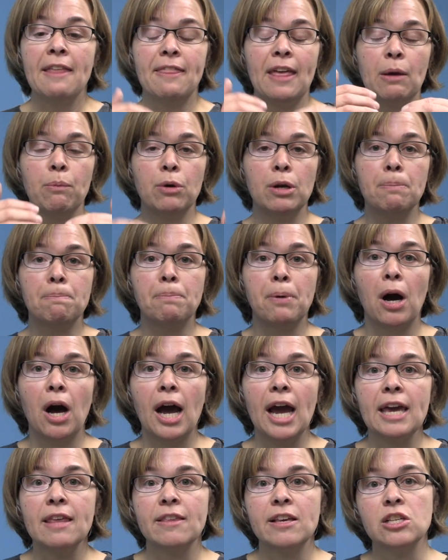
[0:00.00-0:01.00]
they would
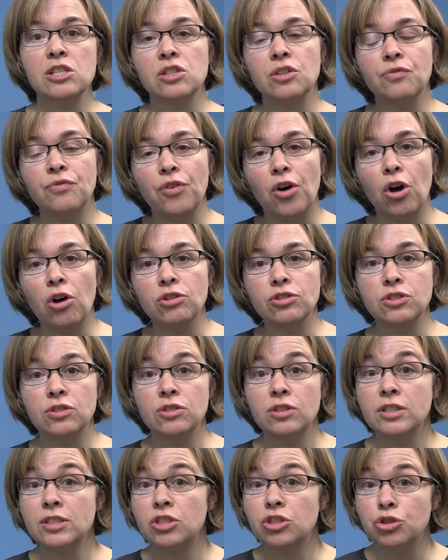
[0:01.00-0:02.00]
buy these false
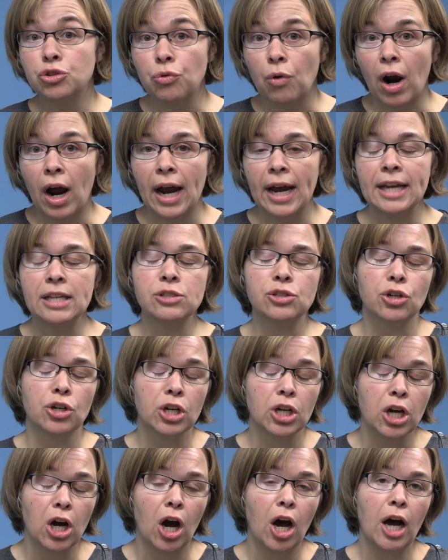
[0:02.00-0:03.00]
shrines or
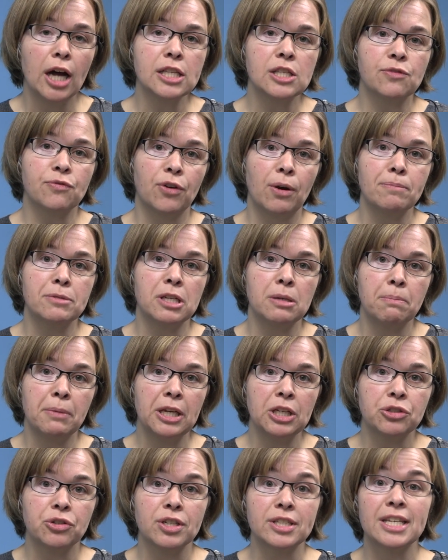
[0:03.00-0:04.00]
gods from
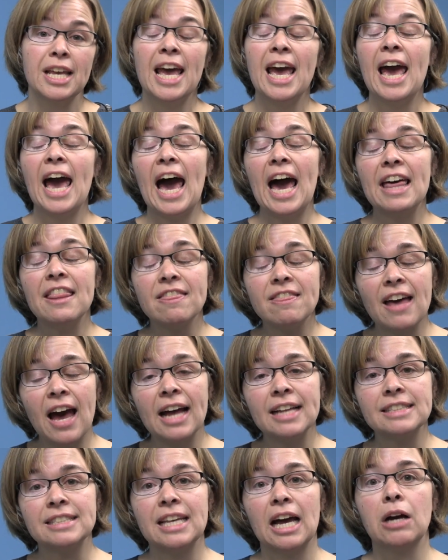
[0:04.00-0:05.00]
Demetrius, and
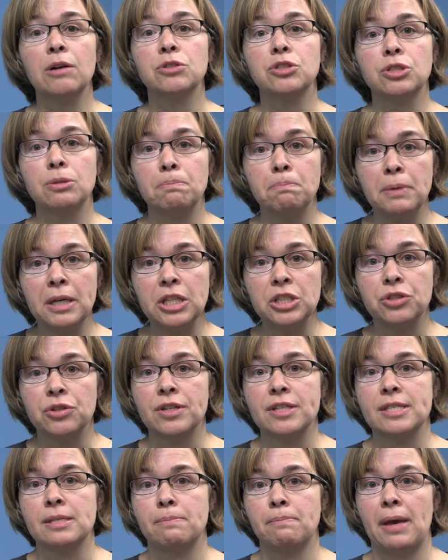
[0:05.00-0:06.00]
that's how
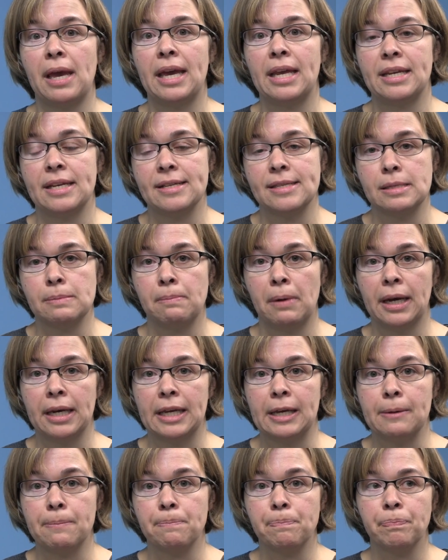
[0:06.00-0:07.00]
Demetrius made his
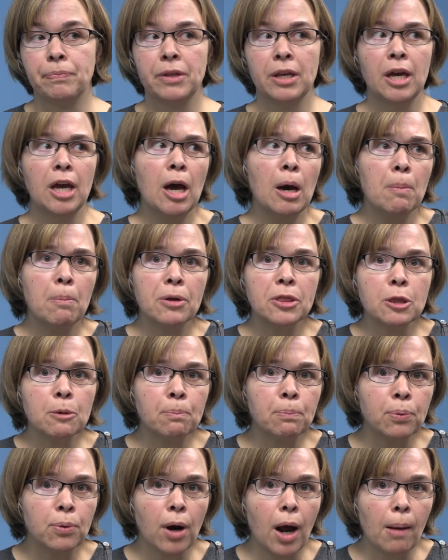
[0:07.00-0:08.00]
money. But the
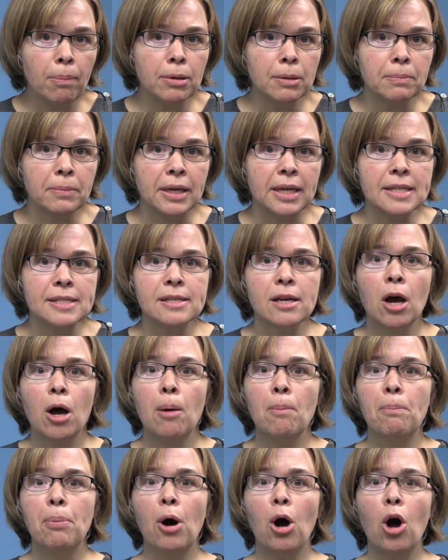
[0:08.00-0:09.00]
problem is,
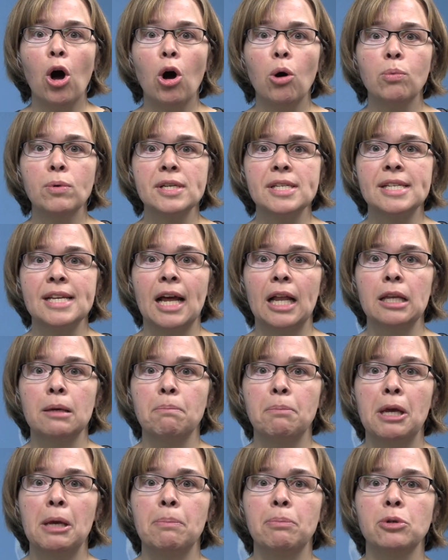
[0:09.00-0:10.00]
Paul was telling
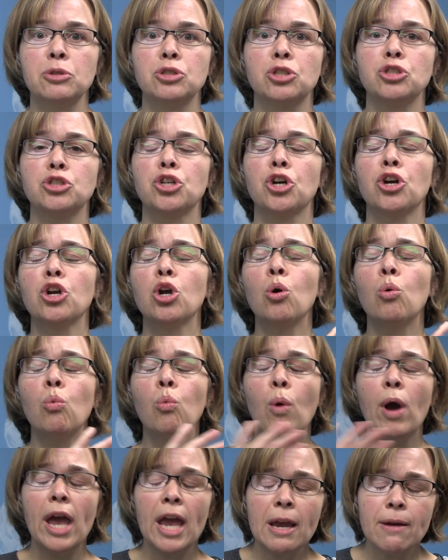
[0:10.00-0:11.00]
people to turn
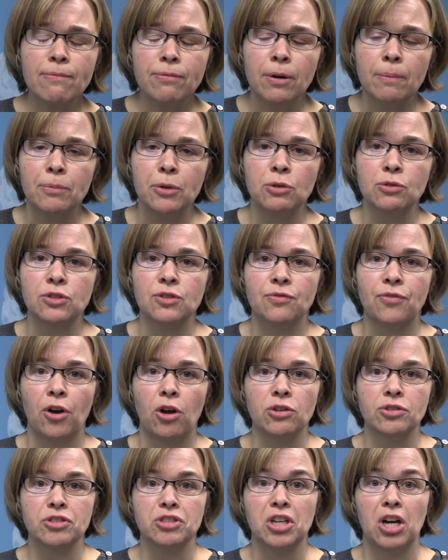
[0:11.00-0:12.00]
away from those false